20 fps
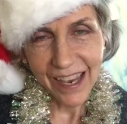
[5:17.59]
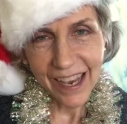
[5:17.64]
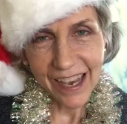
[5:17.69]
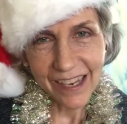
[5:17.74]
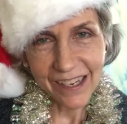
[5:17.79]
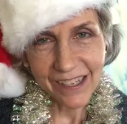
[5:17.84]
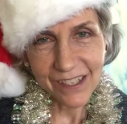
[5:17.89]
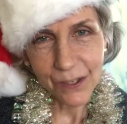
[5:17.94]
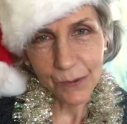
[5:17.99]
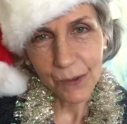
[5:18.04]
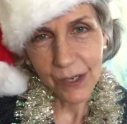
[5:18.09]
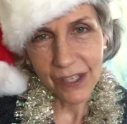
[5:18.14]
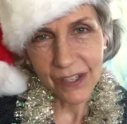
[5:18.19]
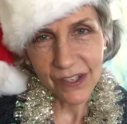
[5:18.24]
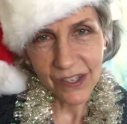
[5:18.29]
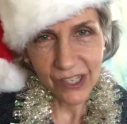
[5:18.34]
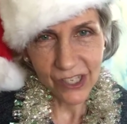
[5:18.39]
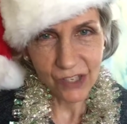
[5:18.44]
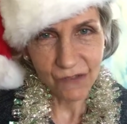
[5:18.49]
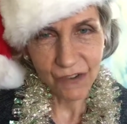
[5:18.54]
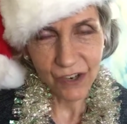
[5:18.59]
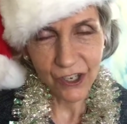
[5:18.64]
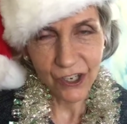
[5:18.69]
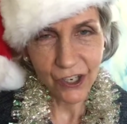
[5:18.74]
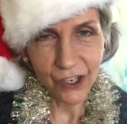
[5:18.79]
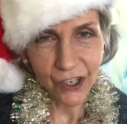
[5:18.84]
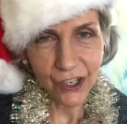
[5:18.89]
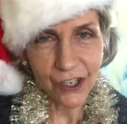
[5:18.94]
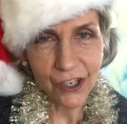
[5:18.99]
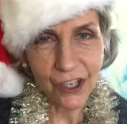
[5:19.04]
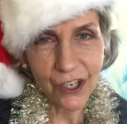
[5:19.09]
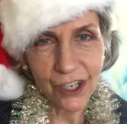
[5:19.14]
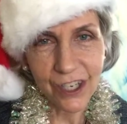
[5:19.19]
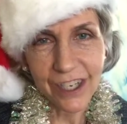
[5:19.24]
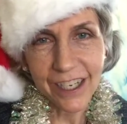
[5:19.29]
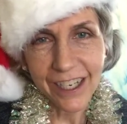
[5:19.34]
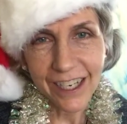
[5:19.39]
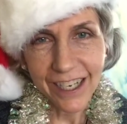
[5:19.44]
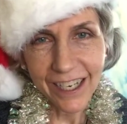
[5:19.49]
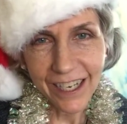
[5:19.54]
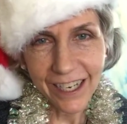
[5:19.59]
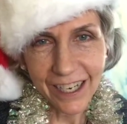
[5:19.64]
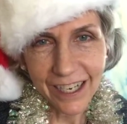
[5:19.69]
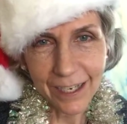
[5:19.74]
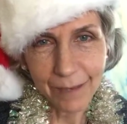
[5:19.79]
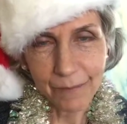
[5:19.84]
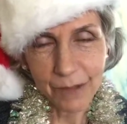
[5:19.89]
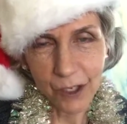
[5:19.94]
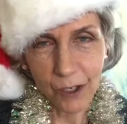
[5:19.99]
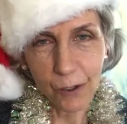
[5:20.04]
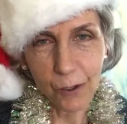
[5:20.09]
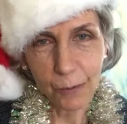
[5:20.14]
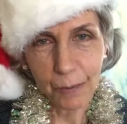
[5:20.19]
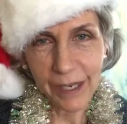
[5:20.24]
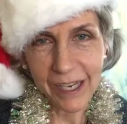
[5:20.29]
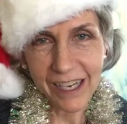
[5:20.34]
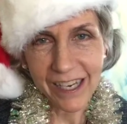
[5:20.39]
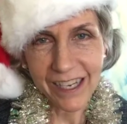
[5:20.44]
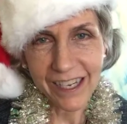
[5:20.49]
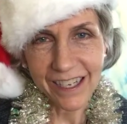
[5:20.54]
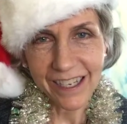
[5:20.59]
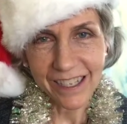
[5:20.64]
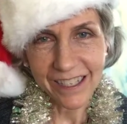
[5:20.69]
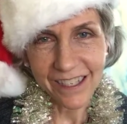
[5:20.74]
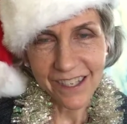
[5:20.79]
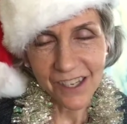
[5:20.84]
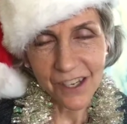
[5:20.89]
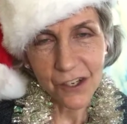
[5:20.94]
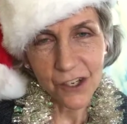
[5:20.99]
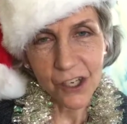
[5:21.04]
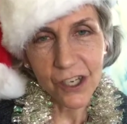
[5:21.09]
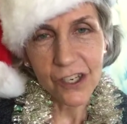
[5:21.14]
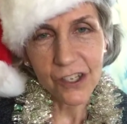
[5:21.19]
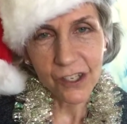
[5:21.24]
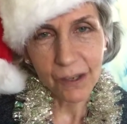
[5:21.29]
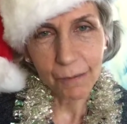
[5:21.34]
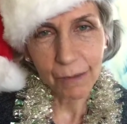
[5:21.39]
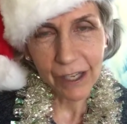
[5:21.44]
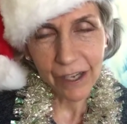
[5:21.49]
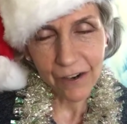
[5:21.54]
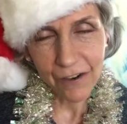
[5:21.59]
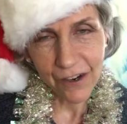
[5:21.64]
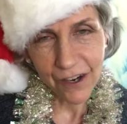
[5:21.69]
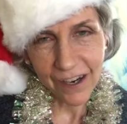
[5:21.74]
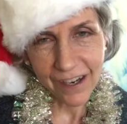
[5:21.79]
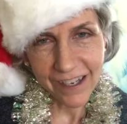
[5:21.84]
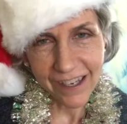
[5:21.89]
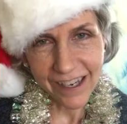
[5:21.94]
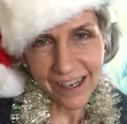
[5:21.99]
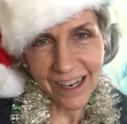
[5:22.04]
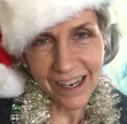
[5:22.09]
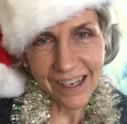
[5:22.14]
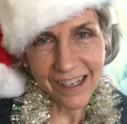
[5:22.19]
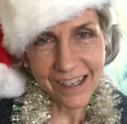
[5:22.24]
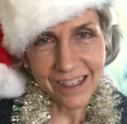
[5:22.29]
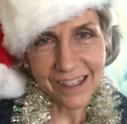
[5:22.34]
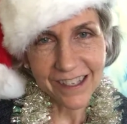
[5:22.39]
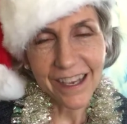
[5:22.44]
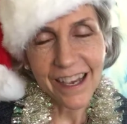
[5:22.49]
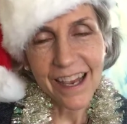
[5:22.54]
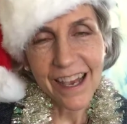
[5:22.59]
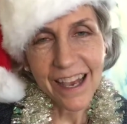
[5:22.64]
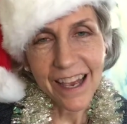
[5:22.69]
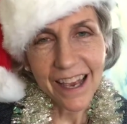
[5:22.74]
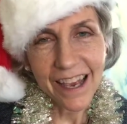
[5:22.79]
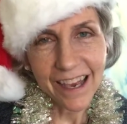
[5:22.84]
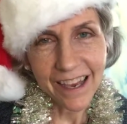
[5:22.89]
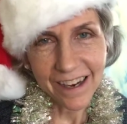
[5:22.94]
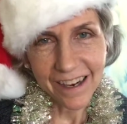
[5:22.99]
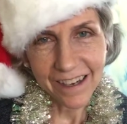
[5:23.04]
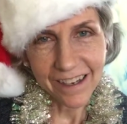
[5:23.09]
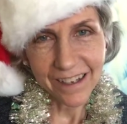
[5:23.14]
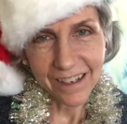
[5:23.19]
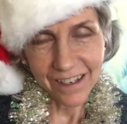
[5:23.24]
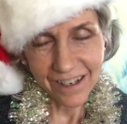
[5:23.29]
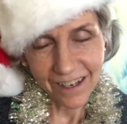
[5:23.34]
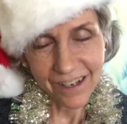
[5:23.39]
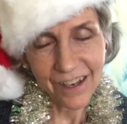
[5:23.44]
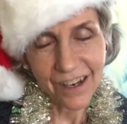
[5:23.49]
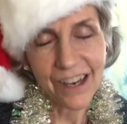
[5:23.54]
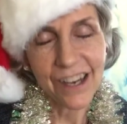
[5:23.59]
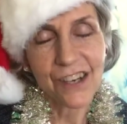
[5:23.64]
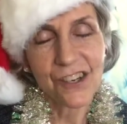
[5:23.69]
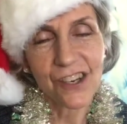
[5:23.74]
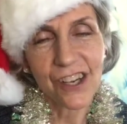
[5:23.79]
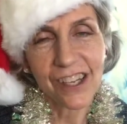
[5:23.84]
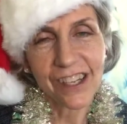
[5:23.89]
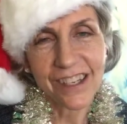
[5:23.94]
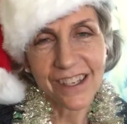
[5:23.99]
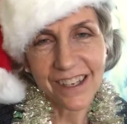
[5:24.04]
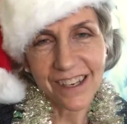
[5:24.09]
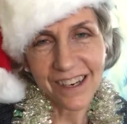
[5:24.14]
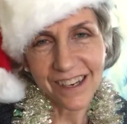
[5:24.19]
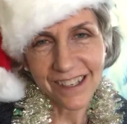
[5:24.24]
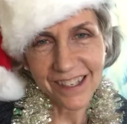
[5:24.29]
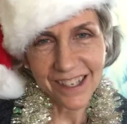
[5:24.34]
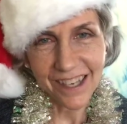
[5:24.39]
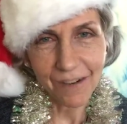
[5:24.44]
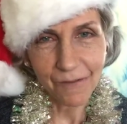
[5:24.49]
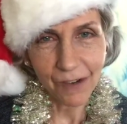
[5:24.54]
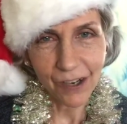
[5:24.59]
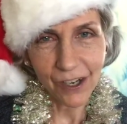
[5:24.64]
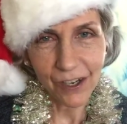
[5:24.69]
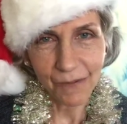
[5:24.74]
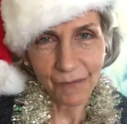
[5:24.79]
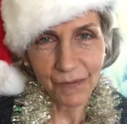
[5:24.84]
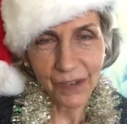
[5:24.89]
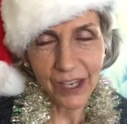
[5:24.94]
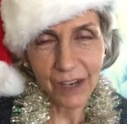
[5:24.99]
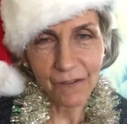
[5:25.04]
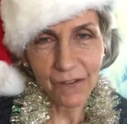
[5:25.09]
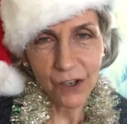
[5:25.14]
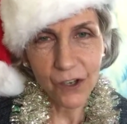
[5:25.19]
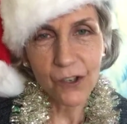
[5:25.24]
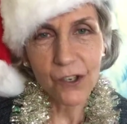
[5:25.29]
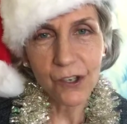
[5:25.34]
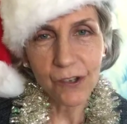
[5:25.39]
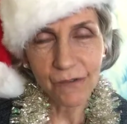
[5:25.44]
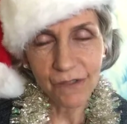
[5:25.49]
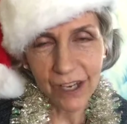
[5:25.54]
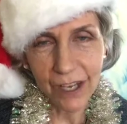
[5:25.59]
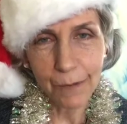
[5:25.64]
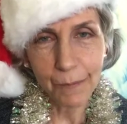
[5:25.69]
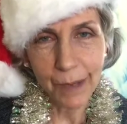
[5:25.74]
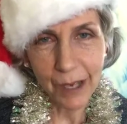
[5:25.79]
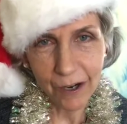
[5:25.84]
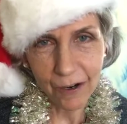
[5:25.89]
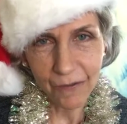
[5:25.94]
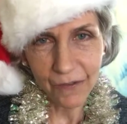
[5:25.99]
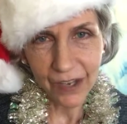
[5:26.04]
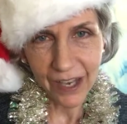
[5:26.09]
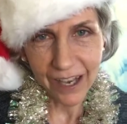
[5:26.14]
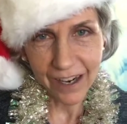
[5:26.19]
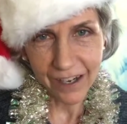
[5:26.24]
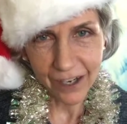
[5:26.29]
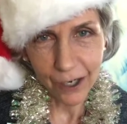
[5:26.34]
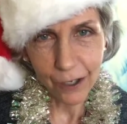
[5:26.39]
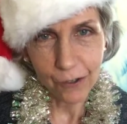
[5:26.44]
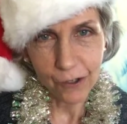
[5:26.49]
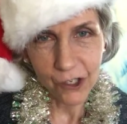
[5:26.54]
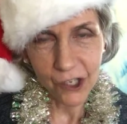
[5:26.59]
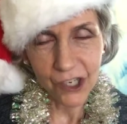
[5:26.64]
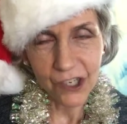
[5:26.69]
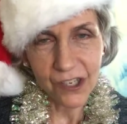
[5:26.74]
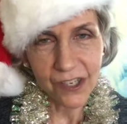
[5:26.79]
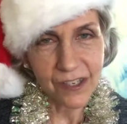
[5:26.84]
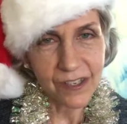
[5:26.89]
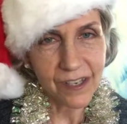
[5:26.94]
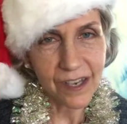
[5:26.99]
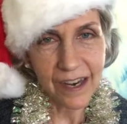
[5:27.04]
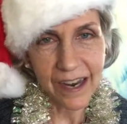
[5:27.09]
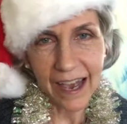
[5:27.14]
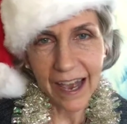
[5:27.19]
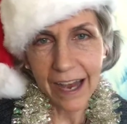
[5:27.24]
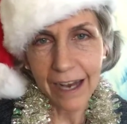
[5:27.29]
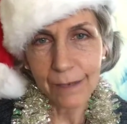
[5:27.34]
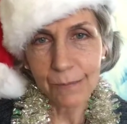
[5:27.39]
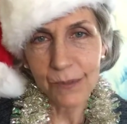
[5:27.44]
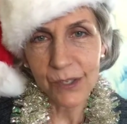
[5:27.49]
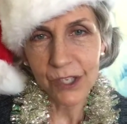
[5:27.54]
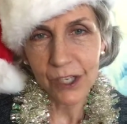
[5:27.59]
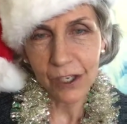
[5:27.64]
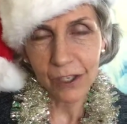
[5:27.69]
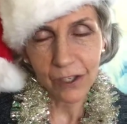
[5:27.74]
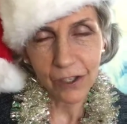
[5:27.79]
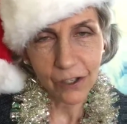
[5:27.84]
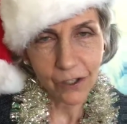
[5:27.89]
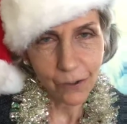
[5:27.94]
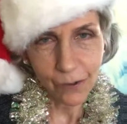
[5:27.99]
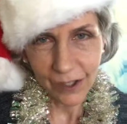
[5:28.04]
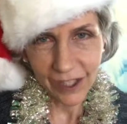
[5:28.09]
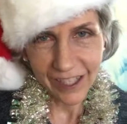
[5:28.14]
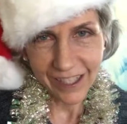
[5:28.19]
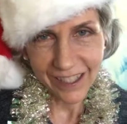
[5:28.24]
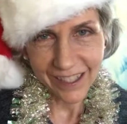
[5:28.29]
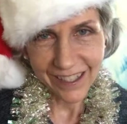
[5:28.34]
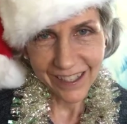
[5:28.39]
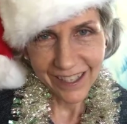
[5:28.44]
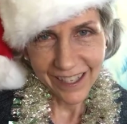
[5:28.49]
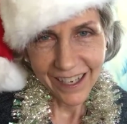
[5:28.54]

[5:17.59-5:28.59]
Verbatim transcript: And as one six figure earner um, told me, uh, she said she's completed 90 days and I 90 day challenge. And I said, Well, if, could you have done better if you had a coach? And she said, Absolutely.